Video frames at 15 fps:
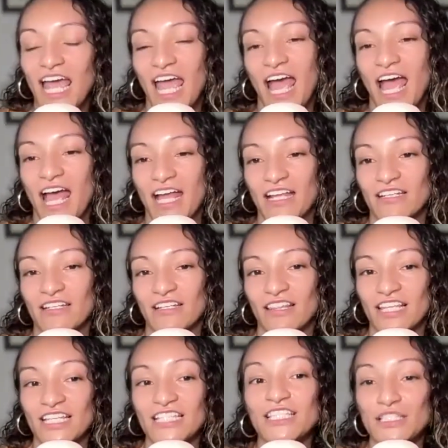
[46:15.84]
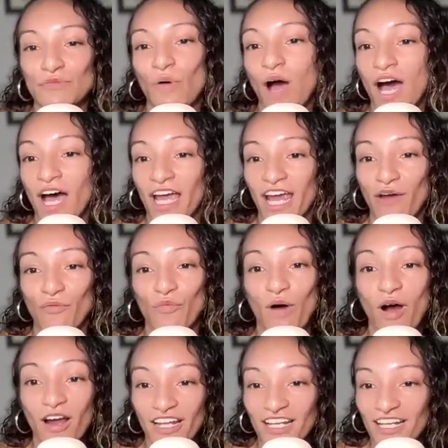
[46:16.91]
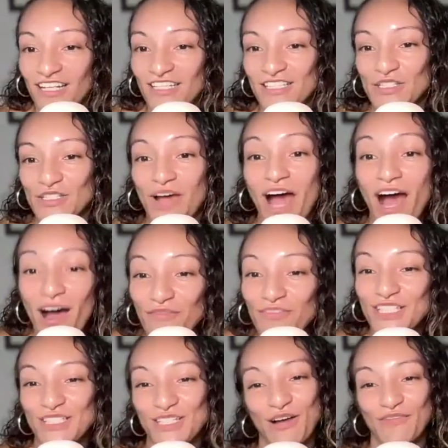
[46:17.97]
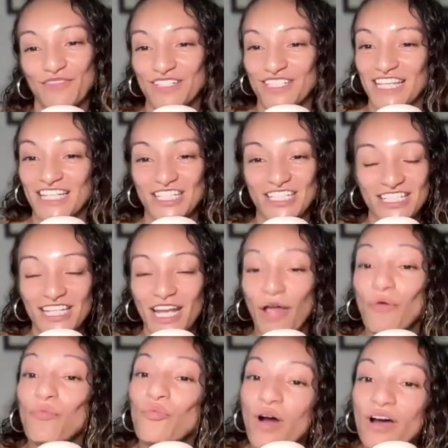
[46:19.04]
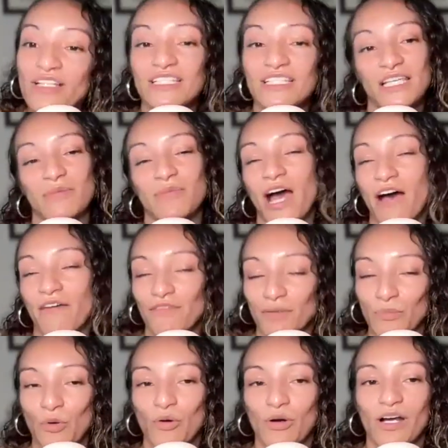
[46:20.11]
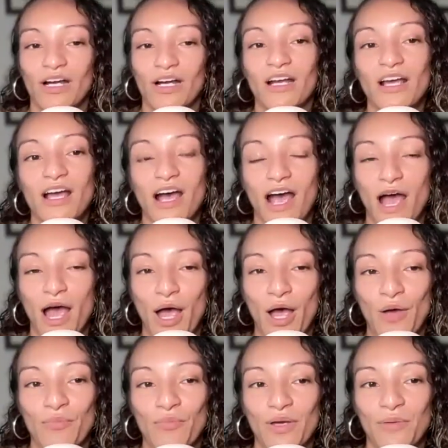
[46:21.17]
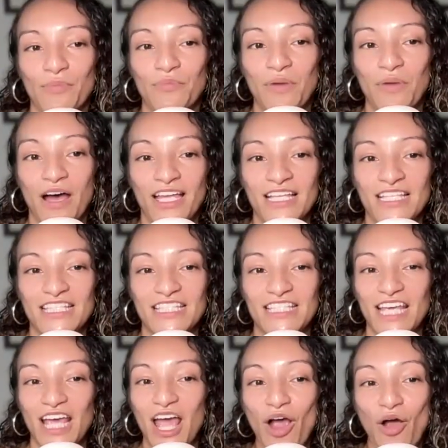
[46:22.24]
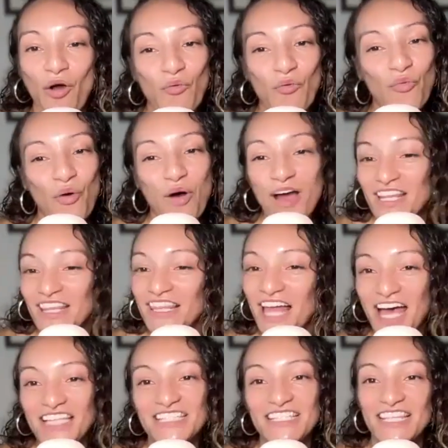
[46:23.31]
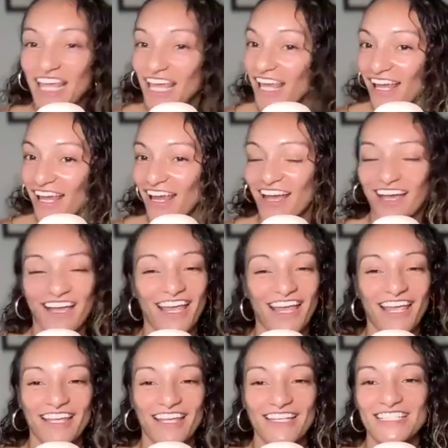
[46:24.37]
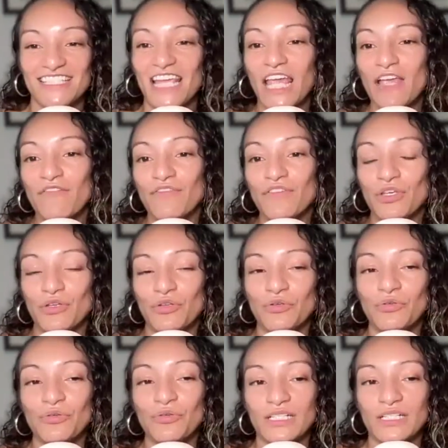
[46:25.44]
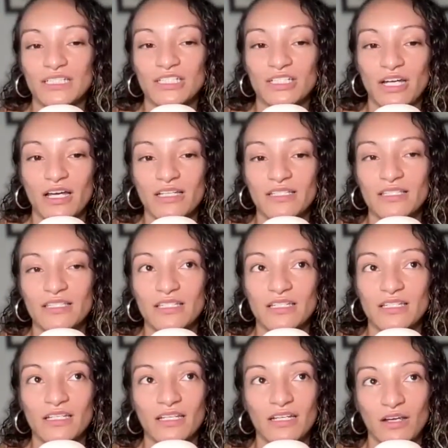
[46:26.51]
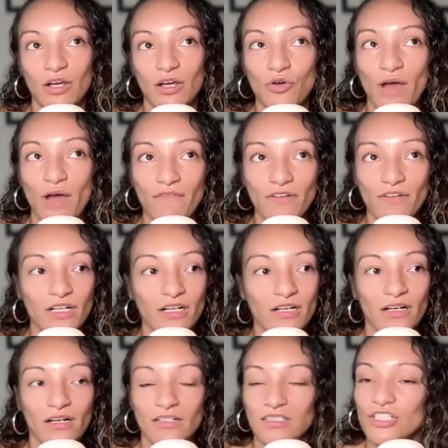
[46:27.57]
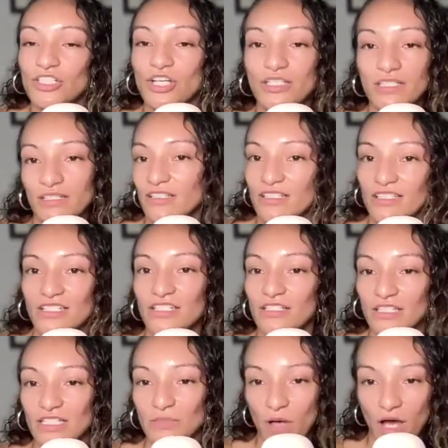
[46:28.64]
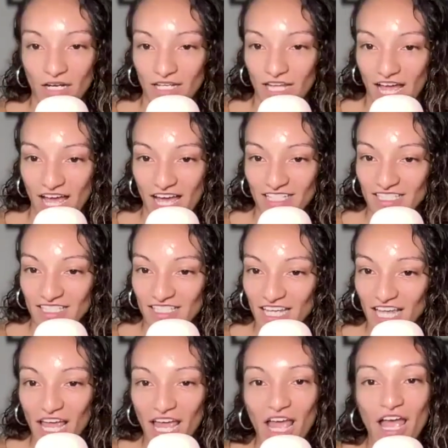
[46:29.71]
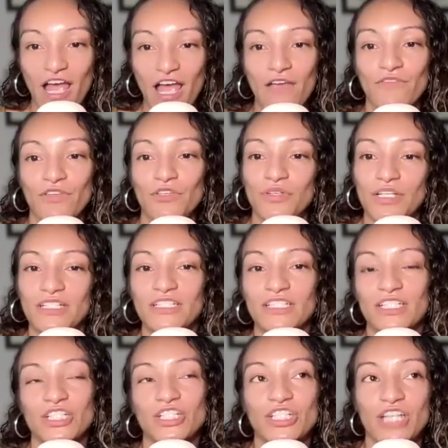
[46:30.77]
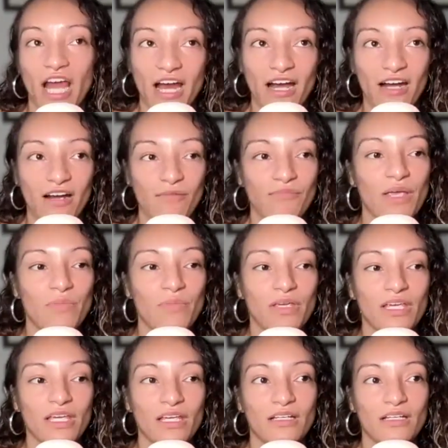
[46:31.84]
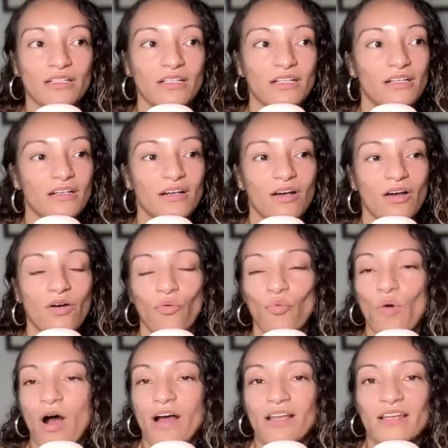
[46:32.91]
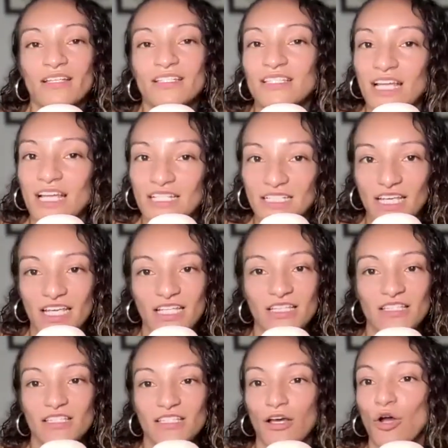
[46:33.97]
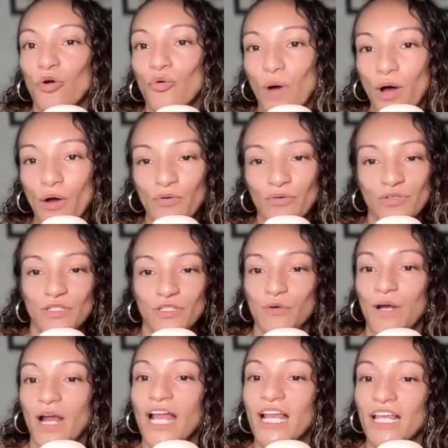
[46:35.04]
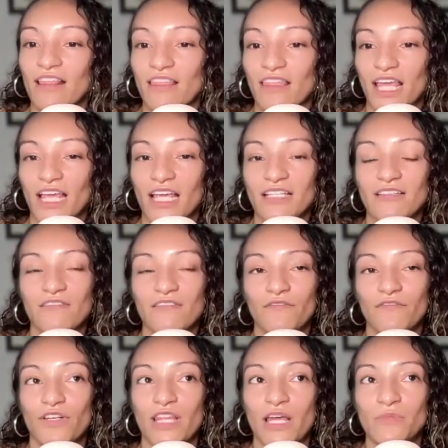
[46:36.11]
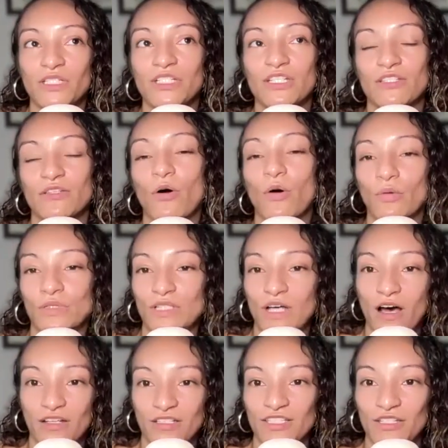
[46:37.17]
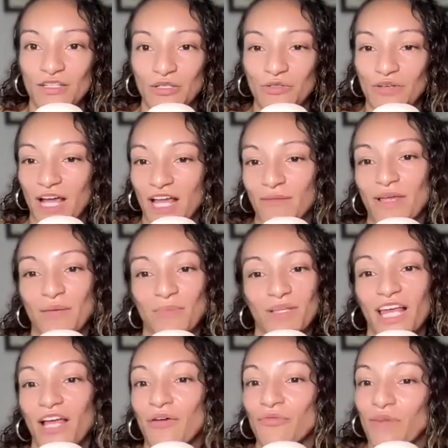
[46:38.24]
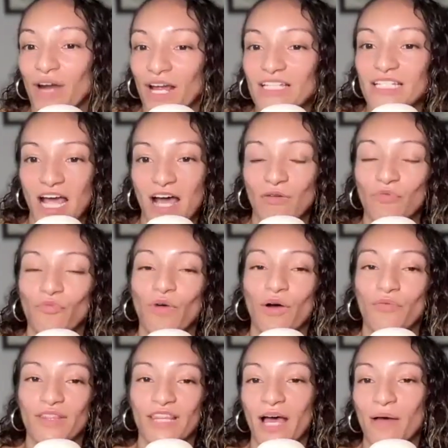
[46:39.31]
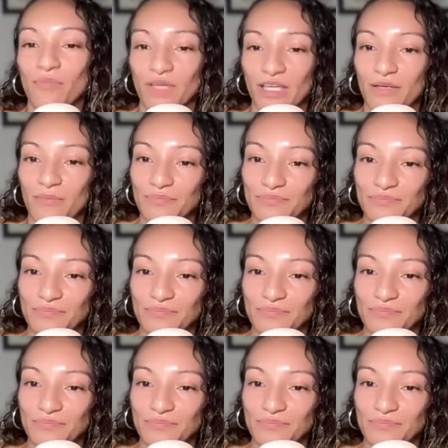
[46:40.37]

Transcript: And this is why I wanted to have these conversations, and I want to keep having more. But one last thing is, if you could just, whoever just listened to this podcast, if you could just share maybe one sentence, a quote, or anything for them to just hold on to and maybe like write down, what would that be?